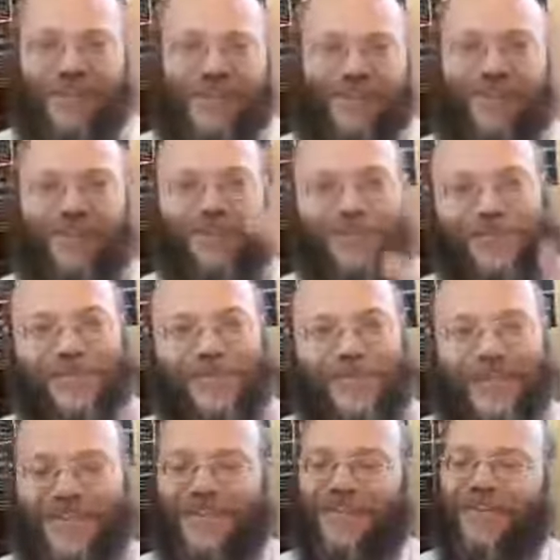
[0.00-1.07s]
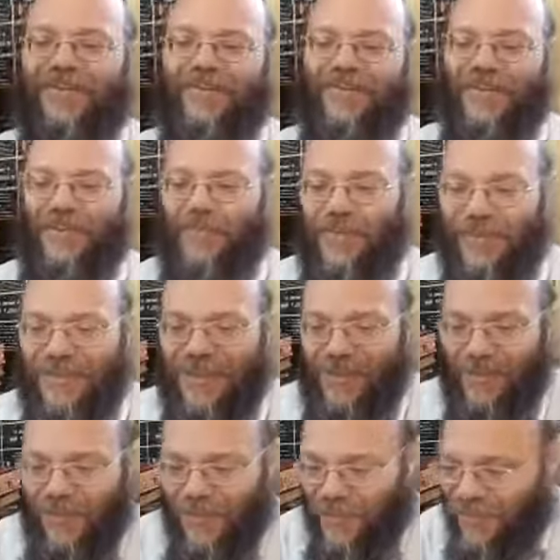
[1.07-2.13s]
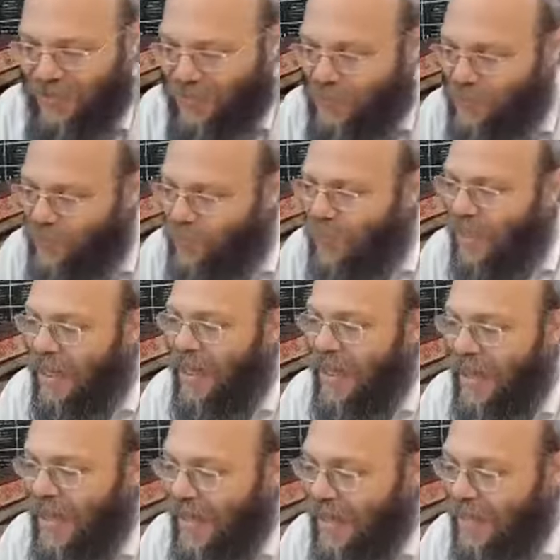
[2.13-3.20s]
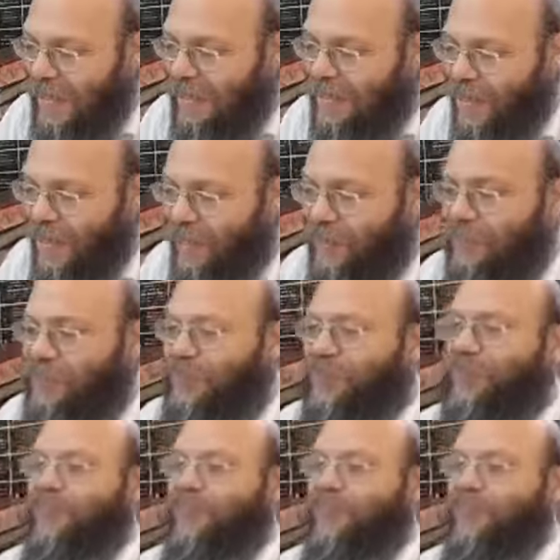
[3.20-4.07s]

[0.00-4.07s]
that is a very big subject matter. So,